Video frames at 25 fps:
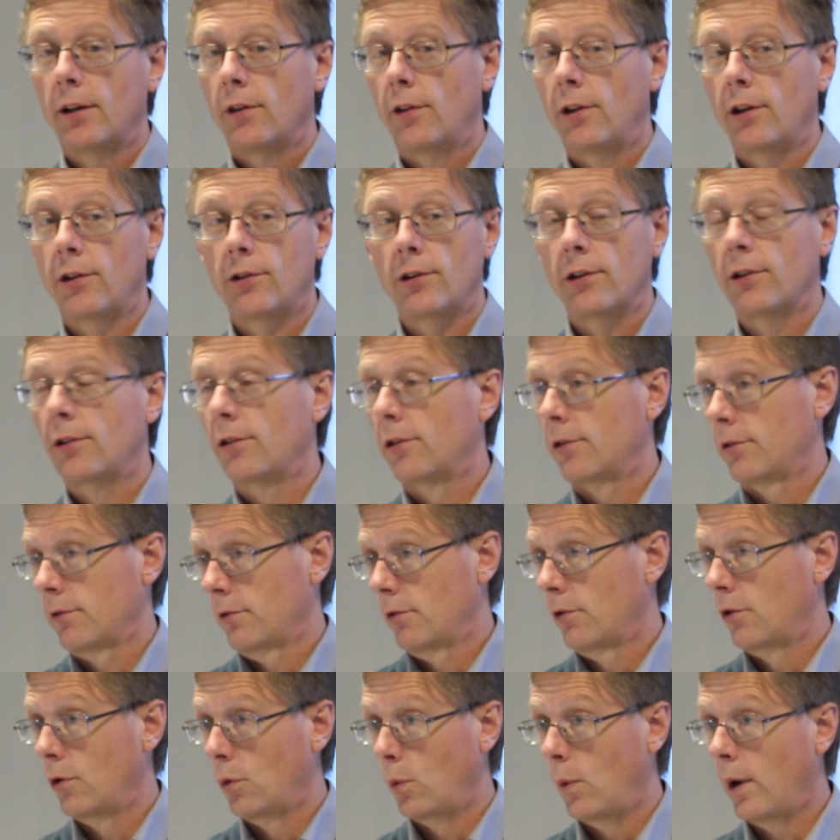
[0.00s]
this is
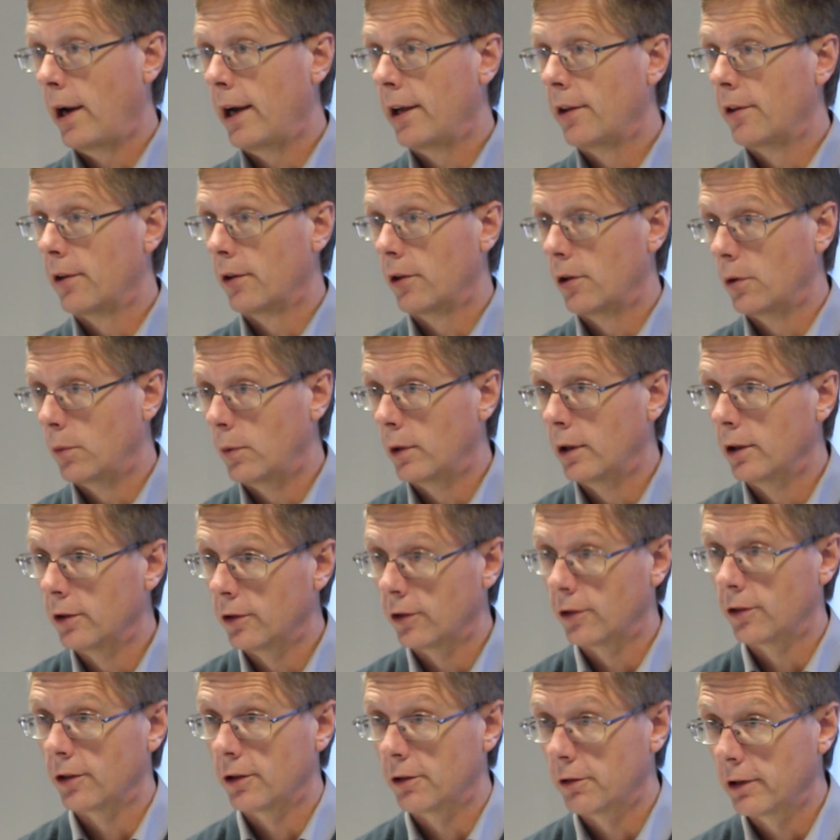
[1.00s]
the way that the world
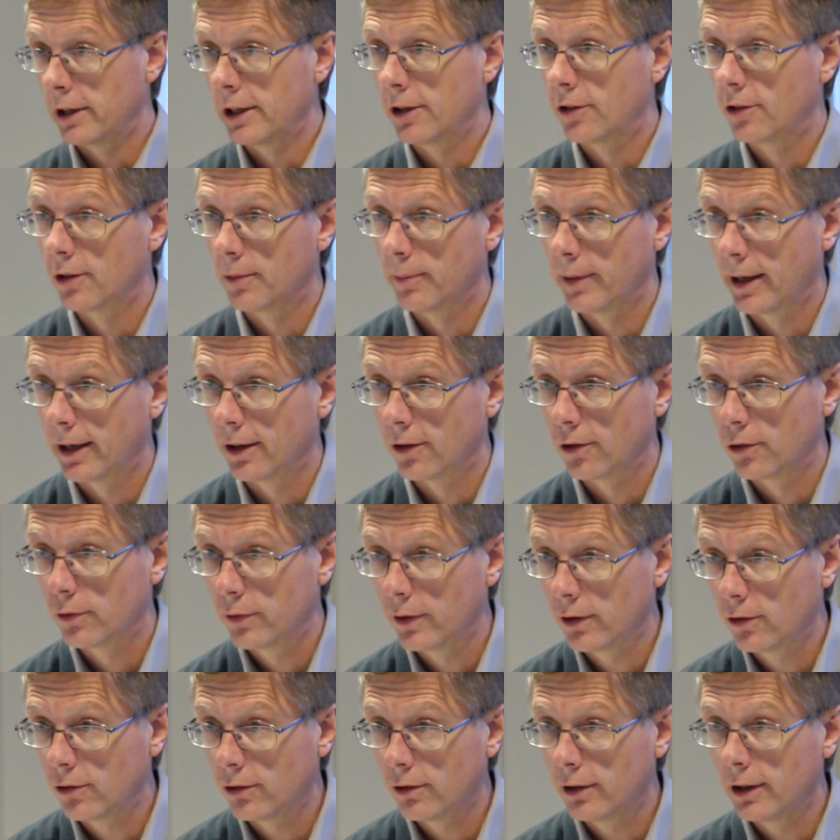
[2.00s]
has agreed to manage
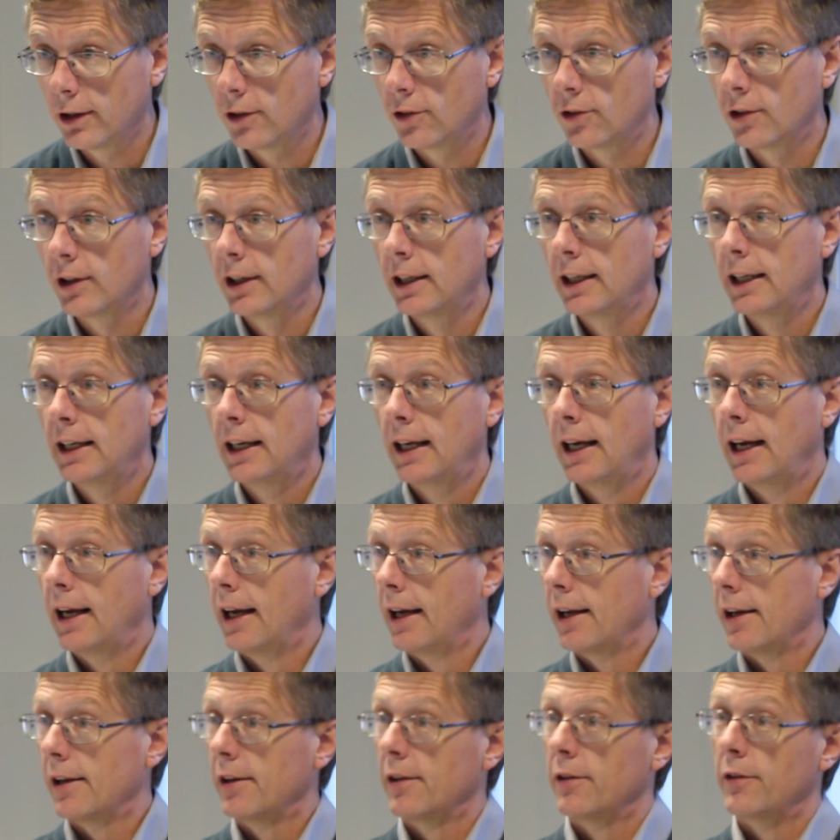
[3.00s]
fisheries,
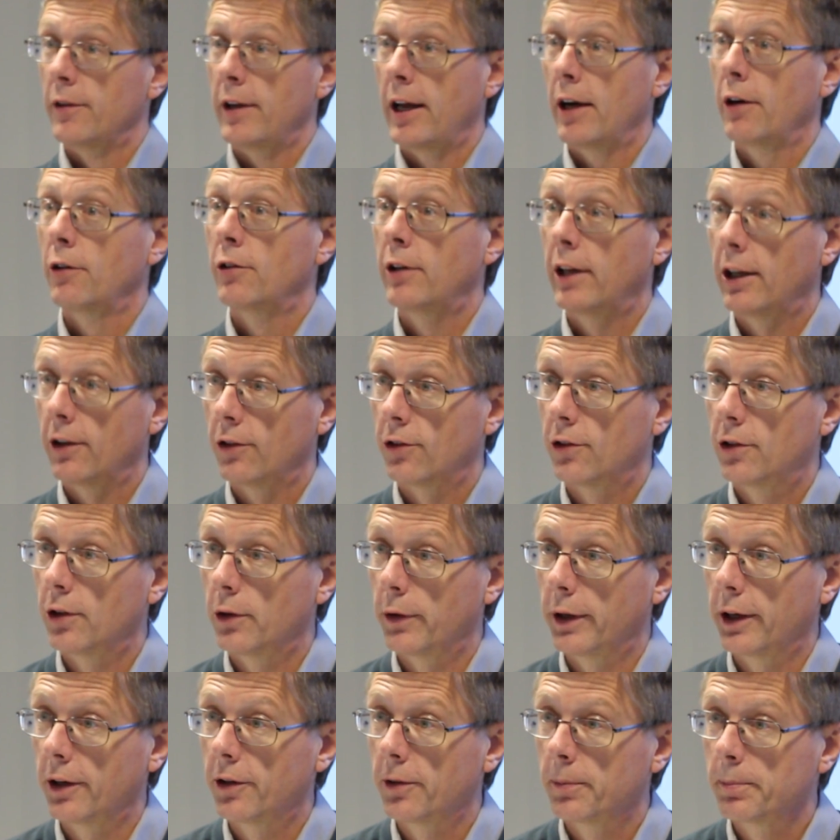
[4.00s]
now let's do
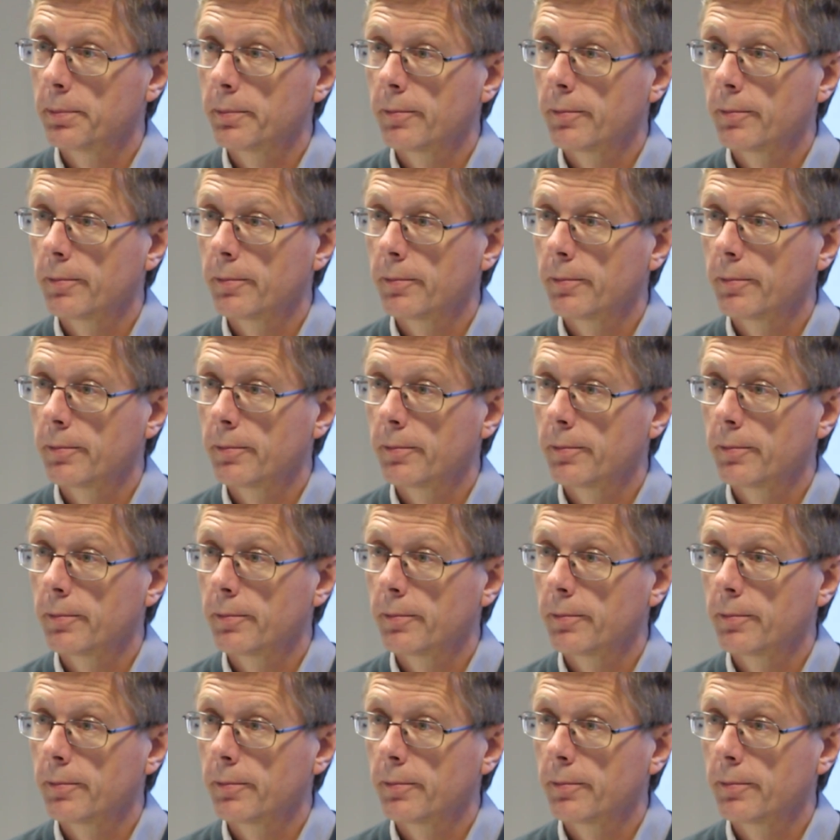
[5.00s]
it.